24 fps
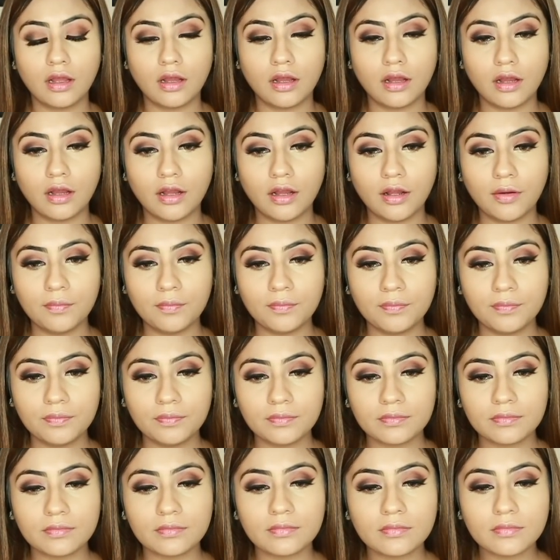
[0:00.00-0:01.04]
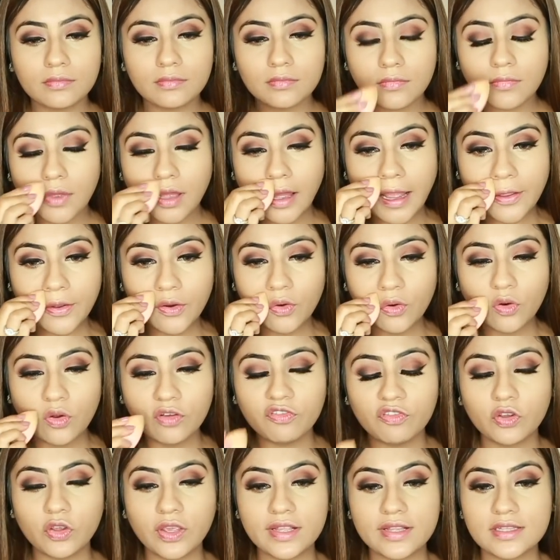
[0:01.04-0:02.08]
um, I don't know
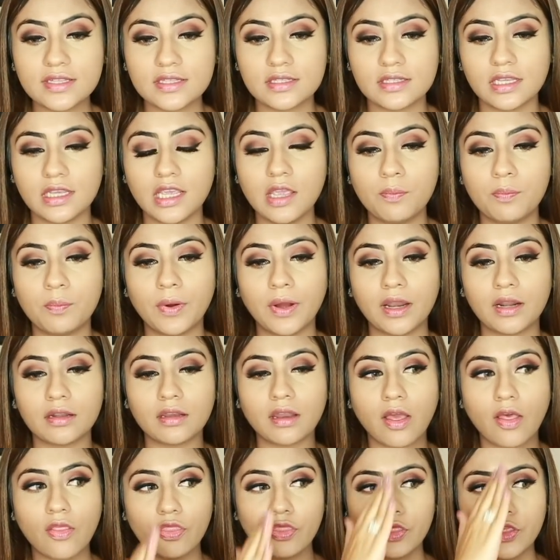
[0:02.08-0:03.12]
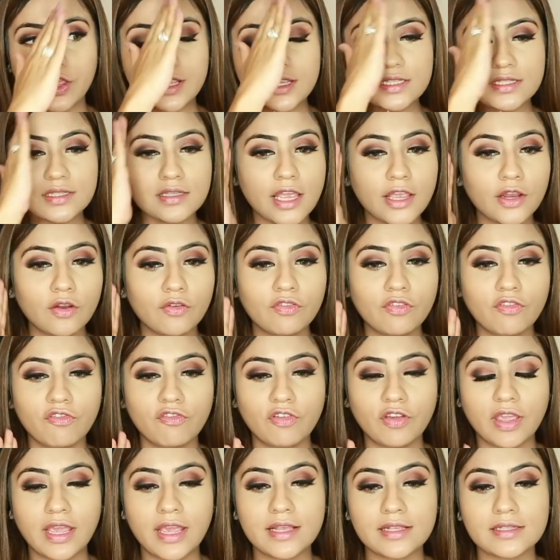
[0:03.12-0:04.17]
if you can see but this side of the
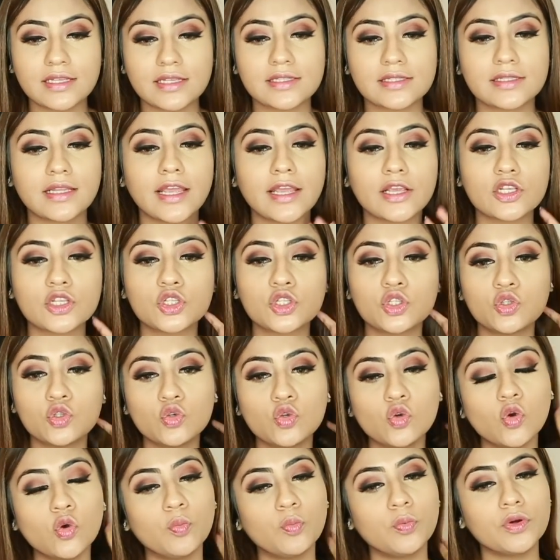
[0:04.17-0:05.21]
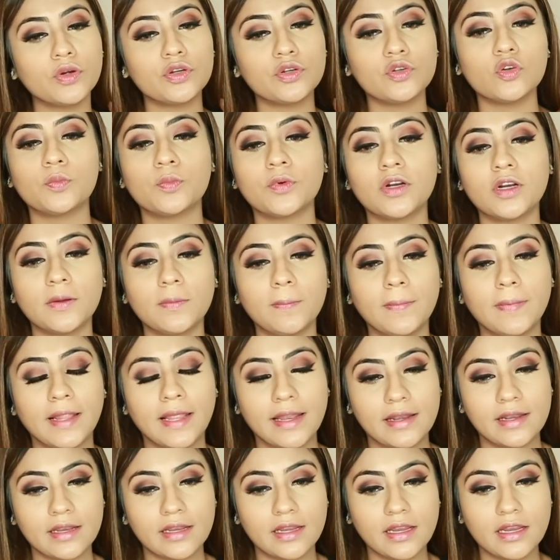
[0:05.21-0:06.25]
face is like super duper
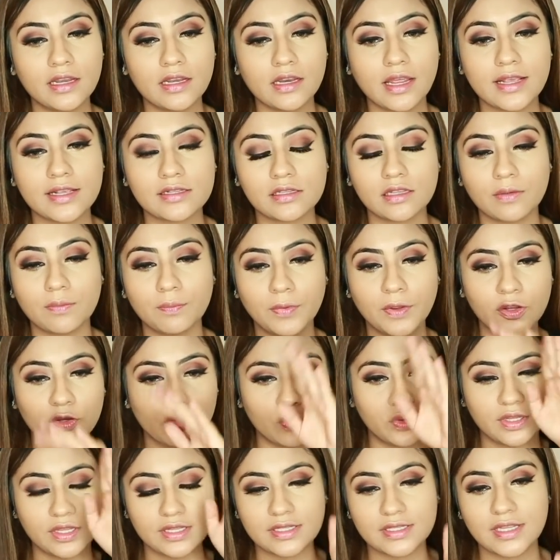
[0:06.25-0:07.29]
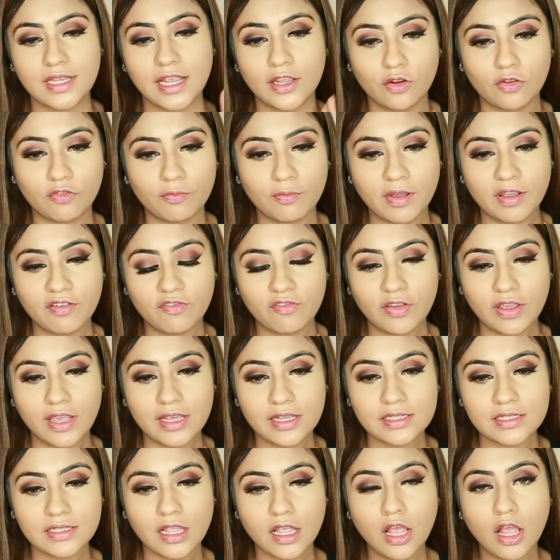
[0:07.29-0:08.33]
blended as compared to this side of my
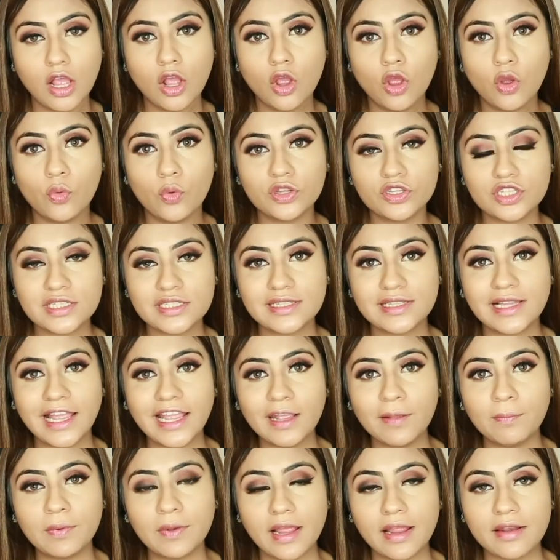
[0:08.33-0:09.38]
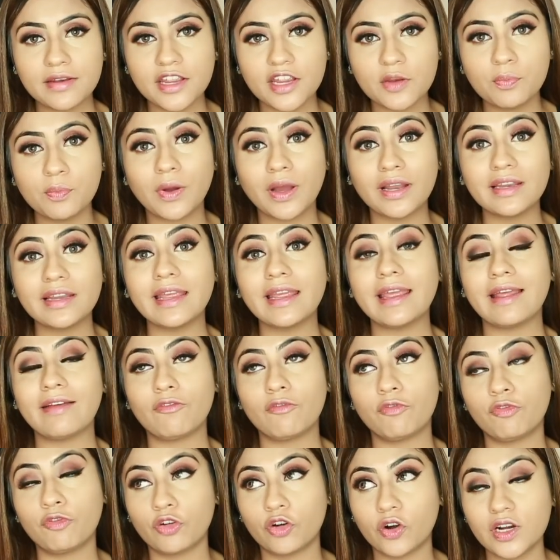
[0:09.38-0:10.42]
face which is light blended but
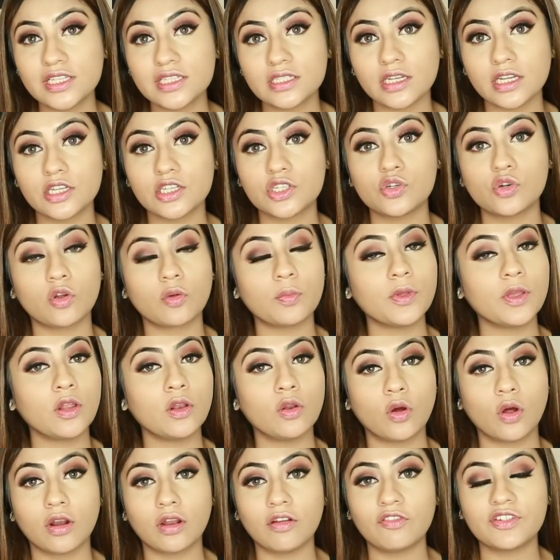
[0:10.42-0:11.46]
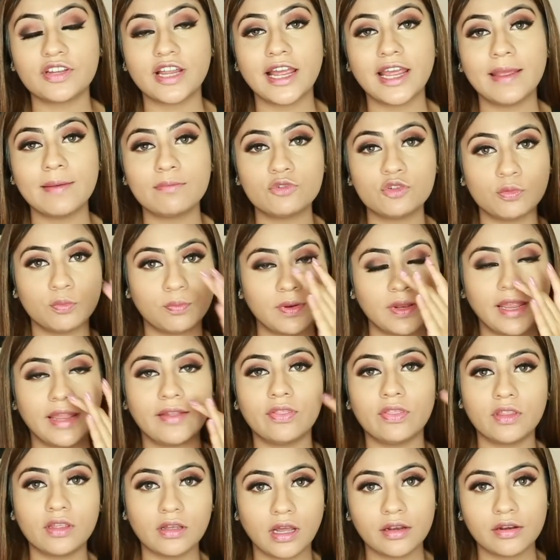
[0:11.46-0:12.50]
first it took me a lot of time to
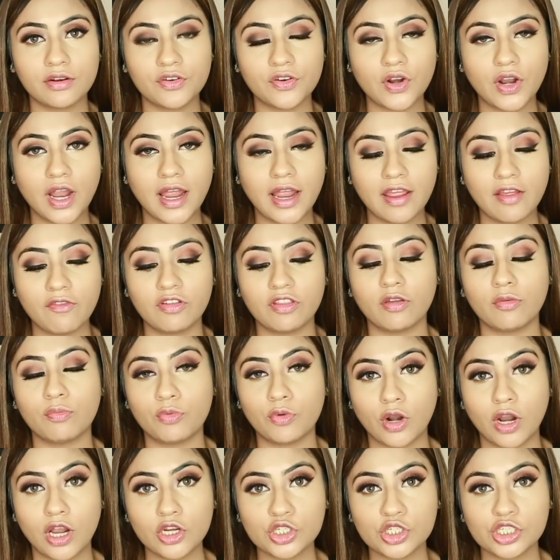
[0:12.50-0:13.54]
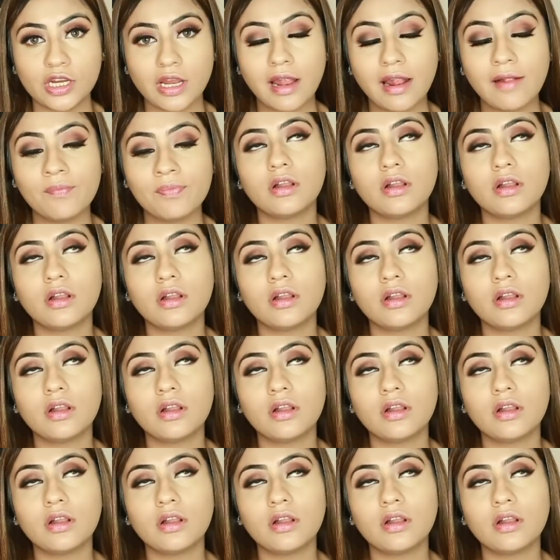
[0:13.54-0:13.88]
blend the under eye with a brush